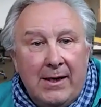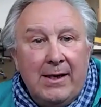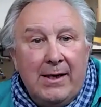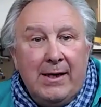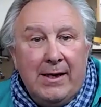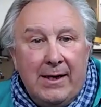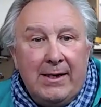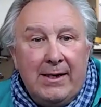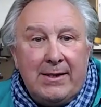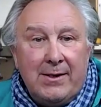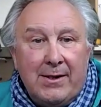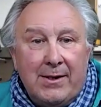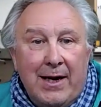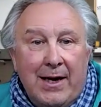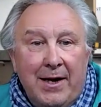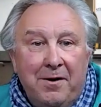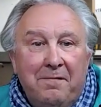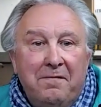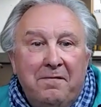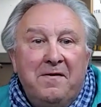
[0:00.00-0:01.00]
it's a
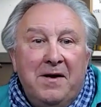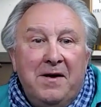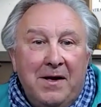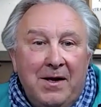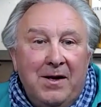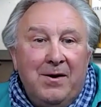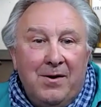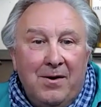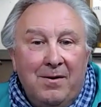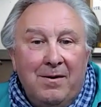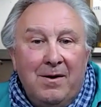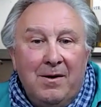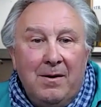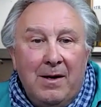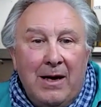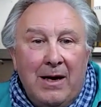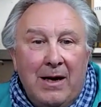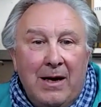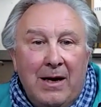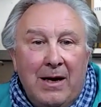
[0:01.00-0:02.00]
kind of thing
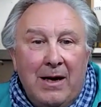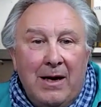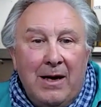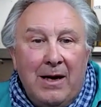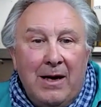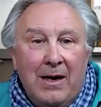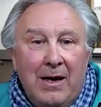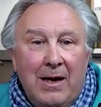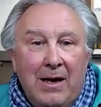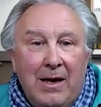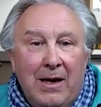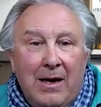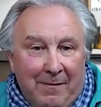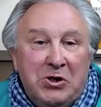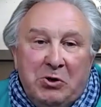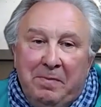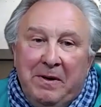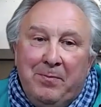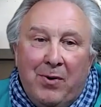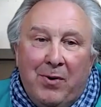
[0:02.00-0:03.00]

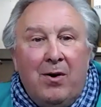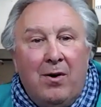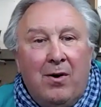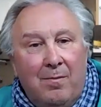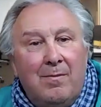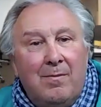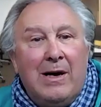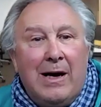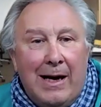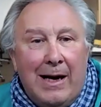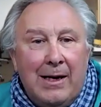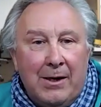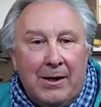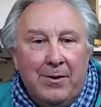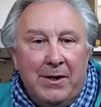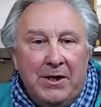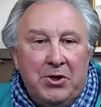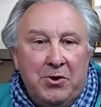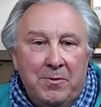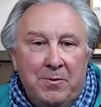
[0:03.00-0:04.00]
financial
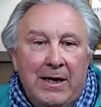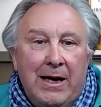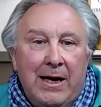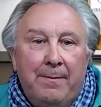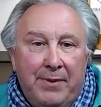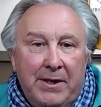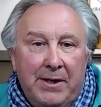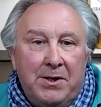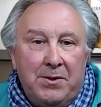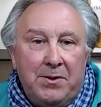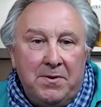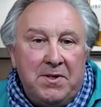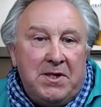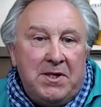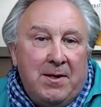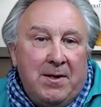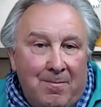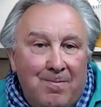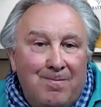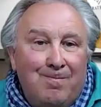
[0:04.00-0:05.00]
people are going to be happy
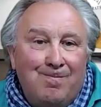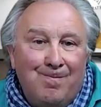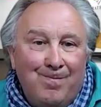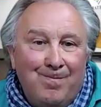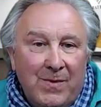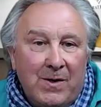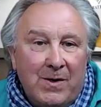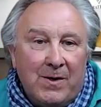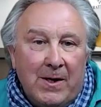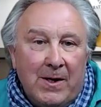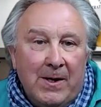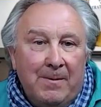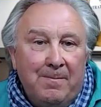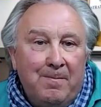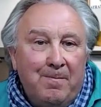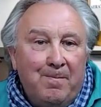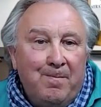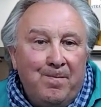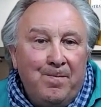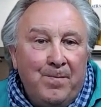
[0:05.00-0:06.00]
to see, okay?
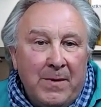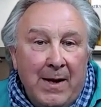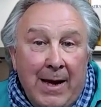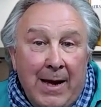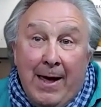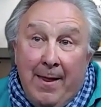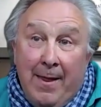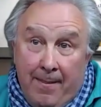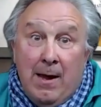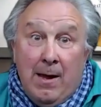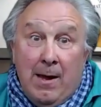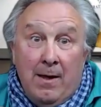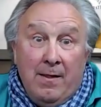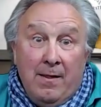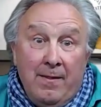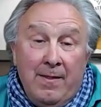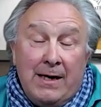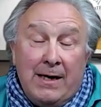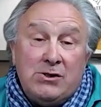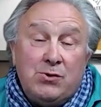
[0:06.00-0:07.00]
And
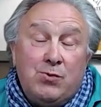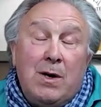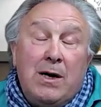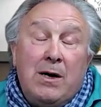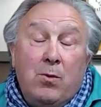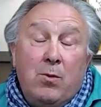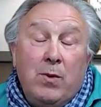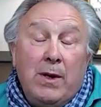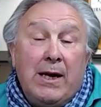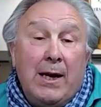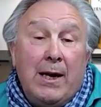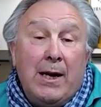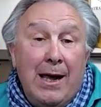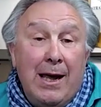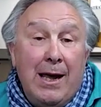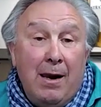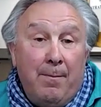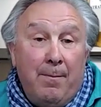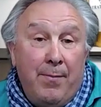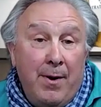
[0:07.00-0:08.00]
that's where we can
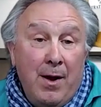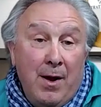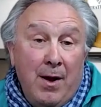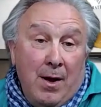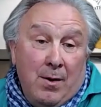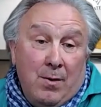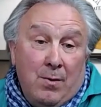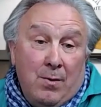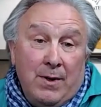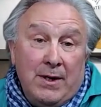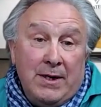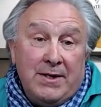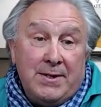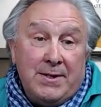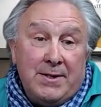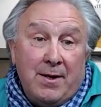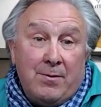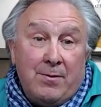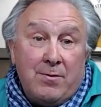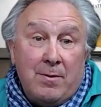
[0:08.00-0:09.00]
help with
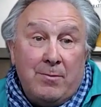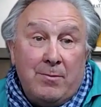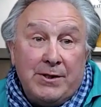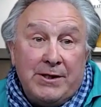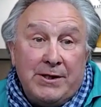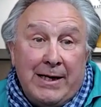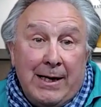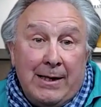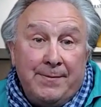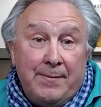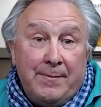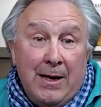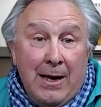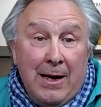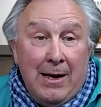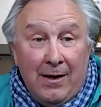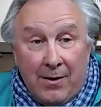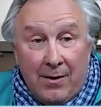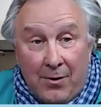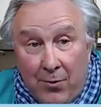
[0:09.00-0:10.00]
Roman Cat,
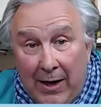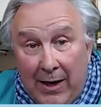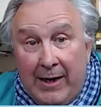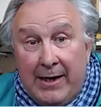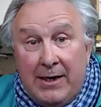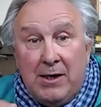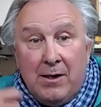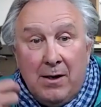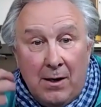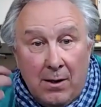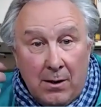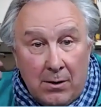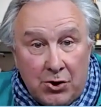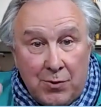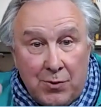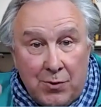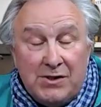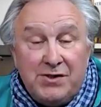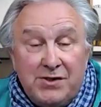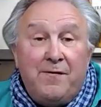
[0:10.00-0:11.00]
really
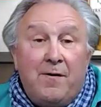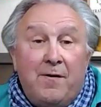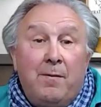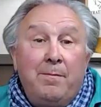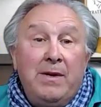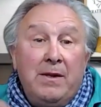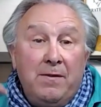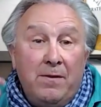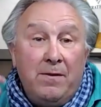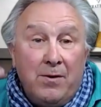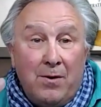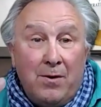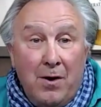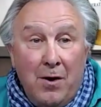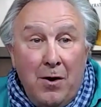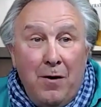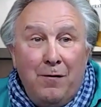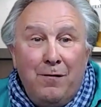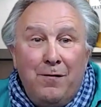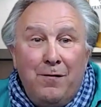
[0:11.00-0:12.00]
transforming the
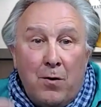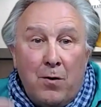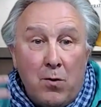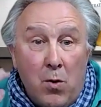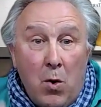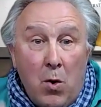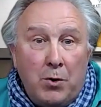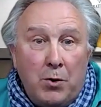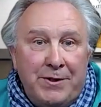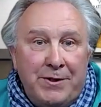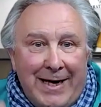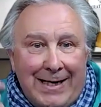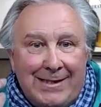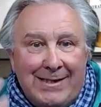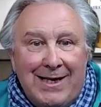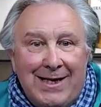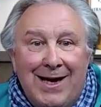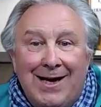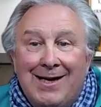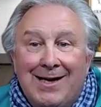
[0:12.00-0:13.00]
raw
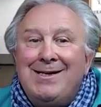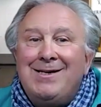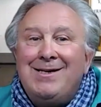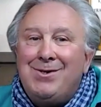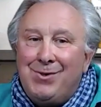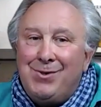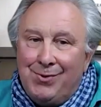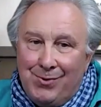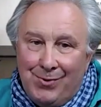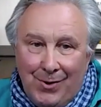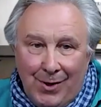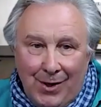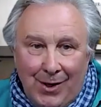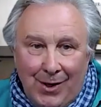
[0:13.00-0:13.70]
data into